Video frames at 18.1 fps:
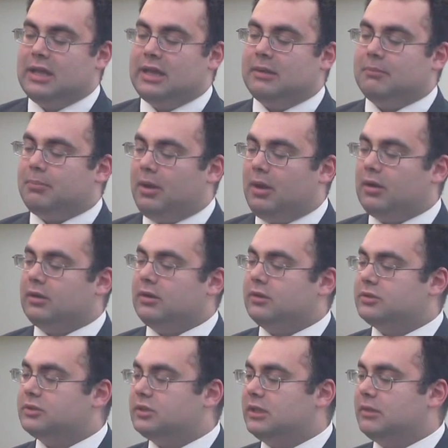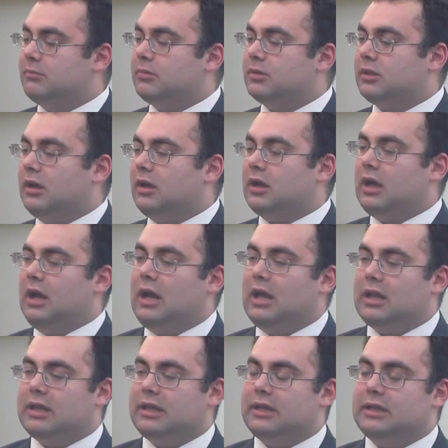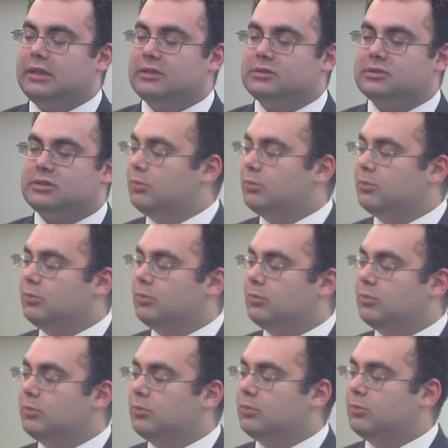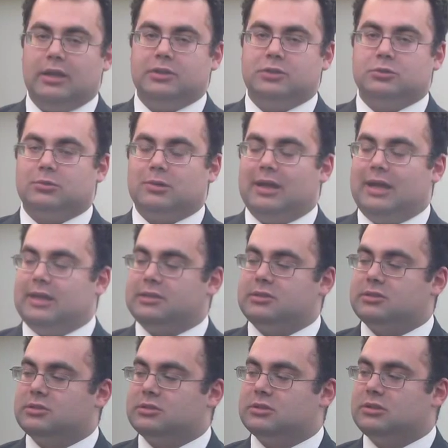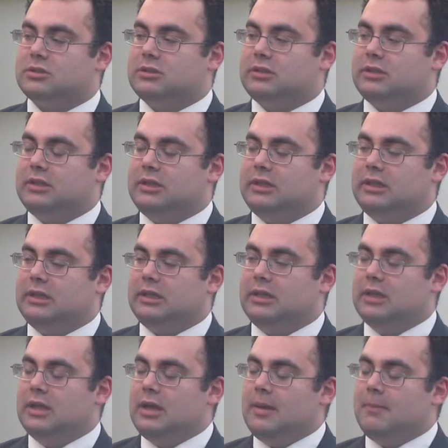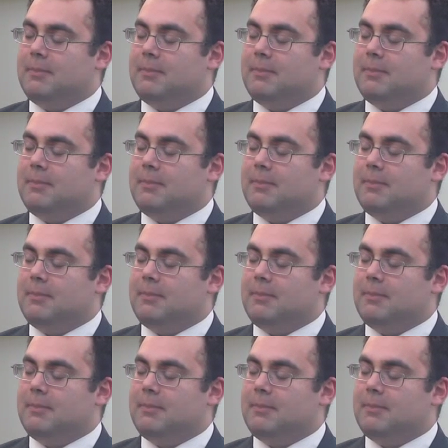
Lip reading: in partnership with our colleagues to address the